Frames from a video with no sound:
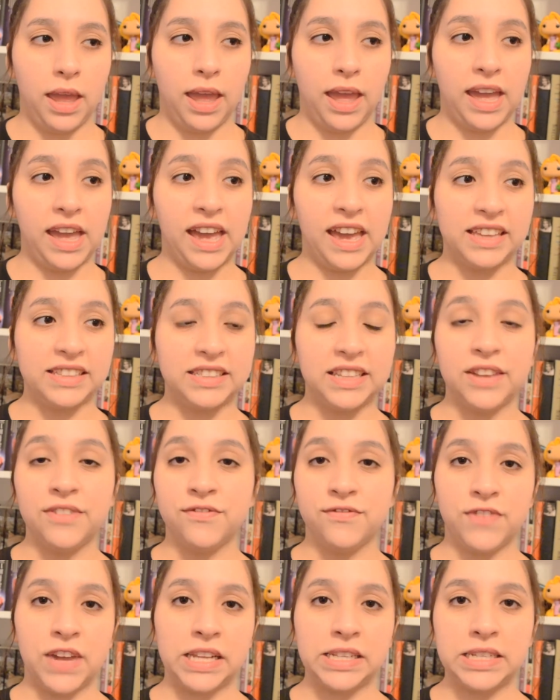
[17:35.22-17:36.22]
has
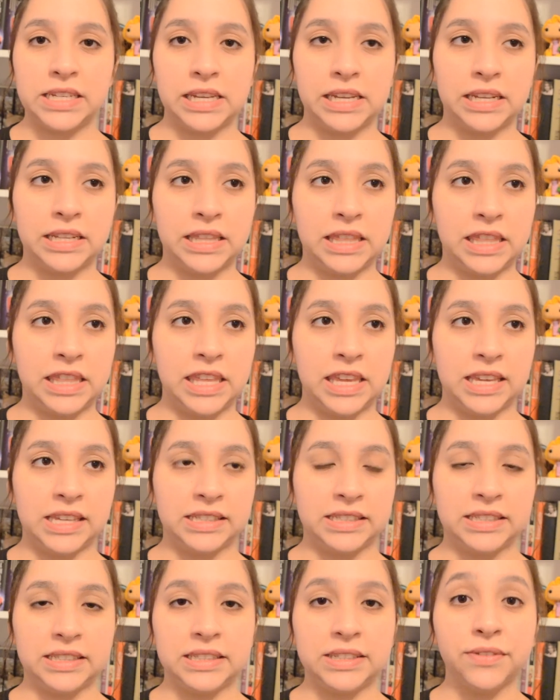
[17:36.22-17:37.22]
invented
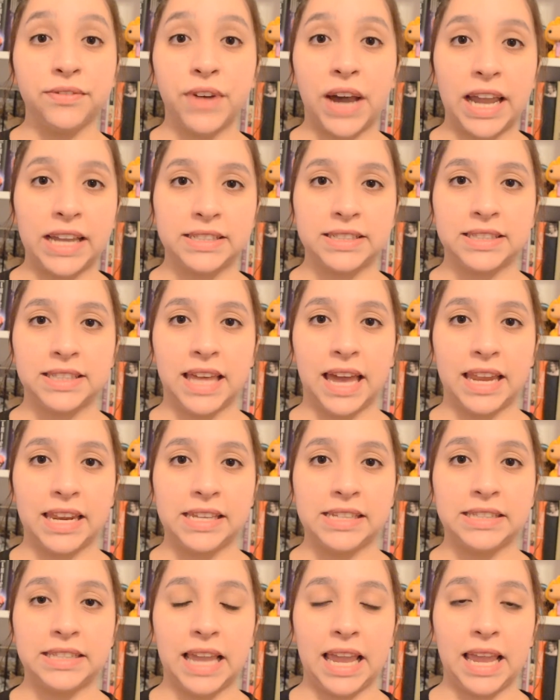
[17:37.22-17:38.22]
this device that
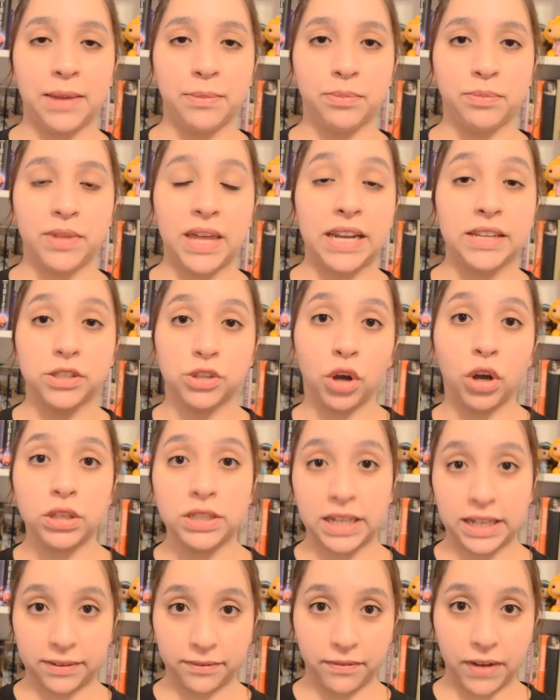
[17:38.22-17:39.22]
is called
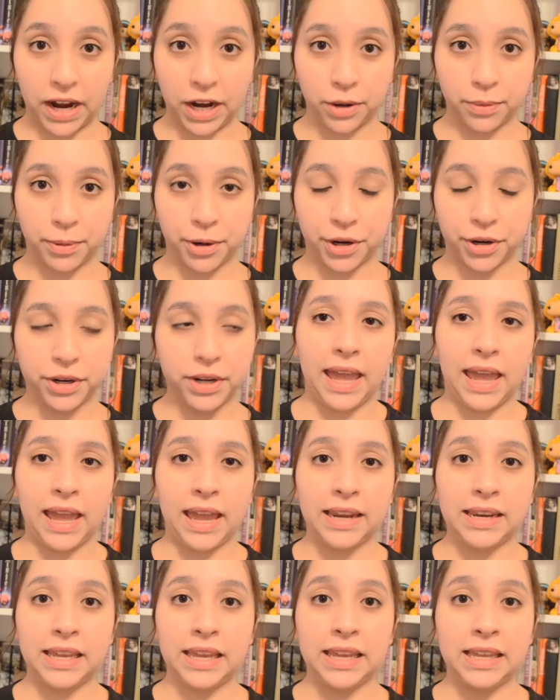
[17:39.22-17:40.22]
a Firebird,
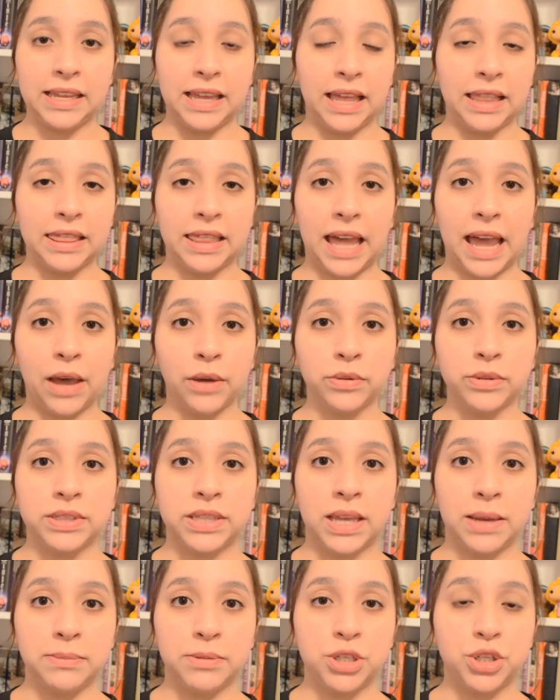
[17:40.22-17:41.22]
and it allows
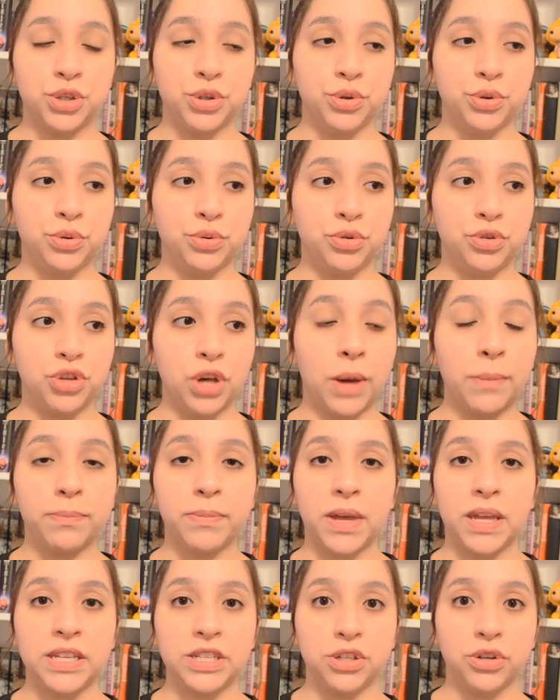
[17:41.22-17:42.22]
them to
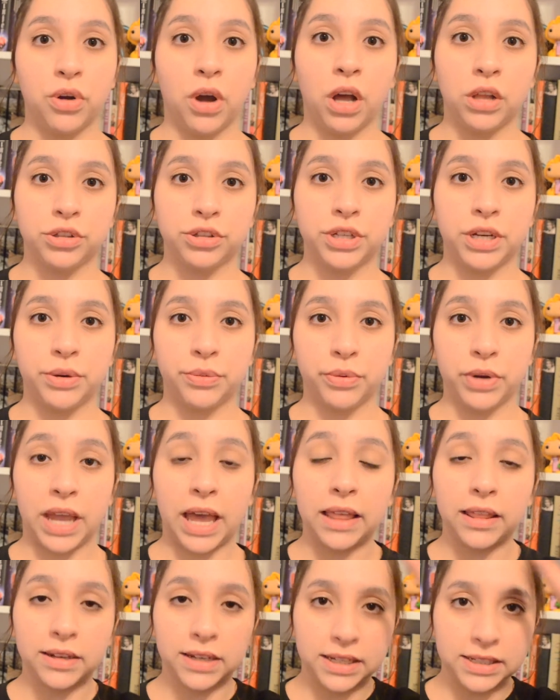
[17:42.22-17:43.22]
jump into alternate
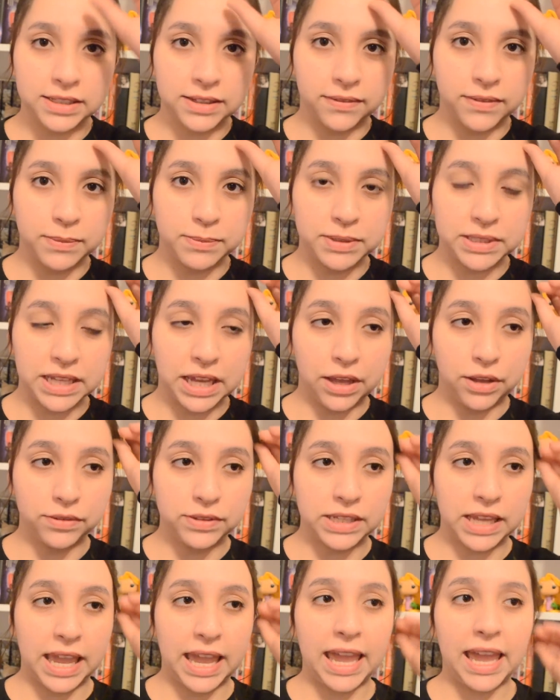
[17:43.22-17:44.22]
realities of
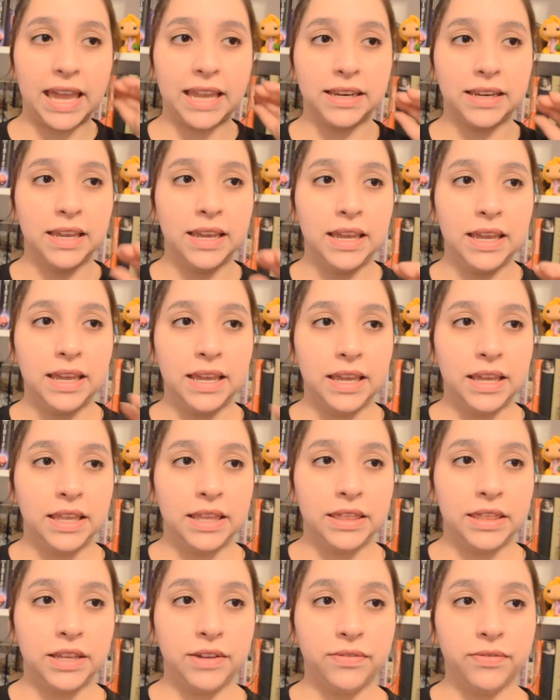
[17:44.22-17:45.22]
themselves. And
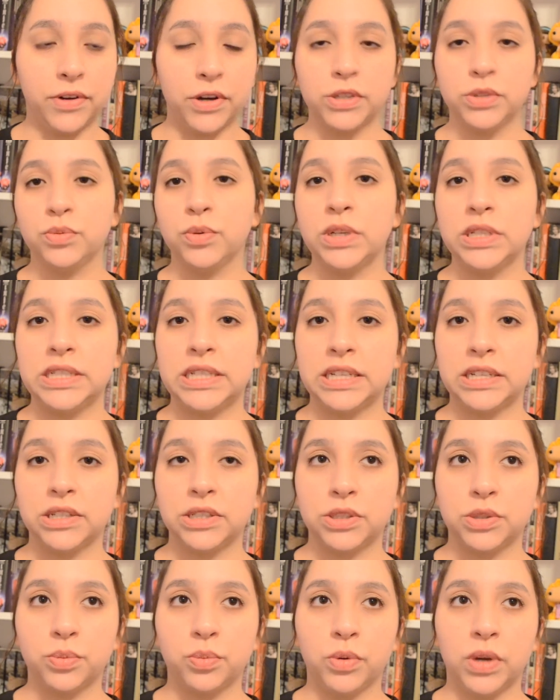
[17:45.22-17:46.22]
the first one
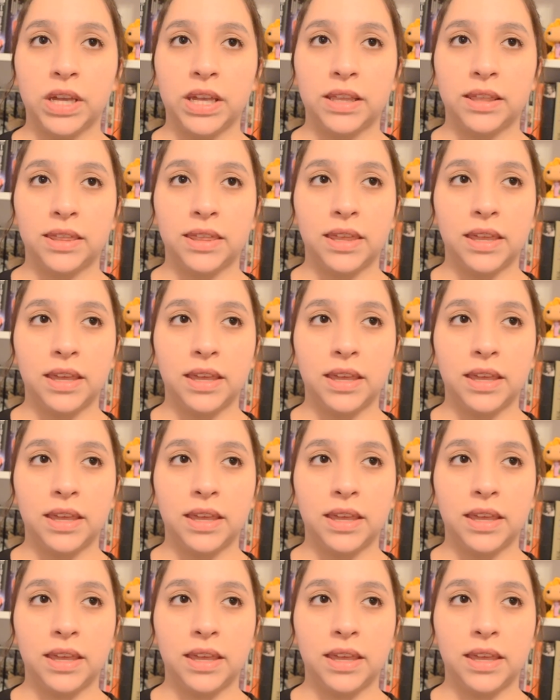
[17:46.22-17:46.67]
deals with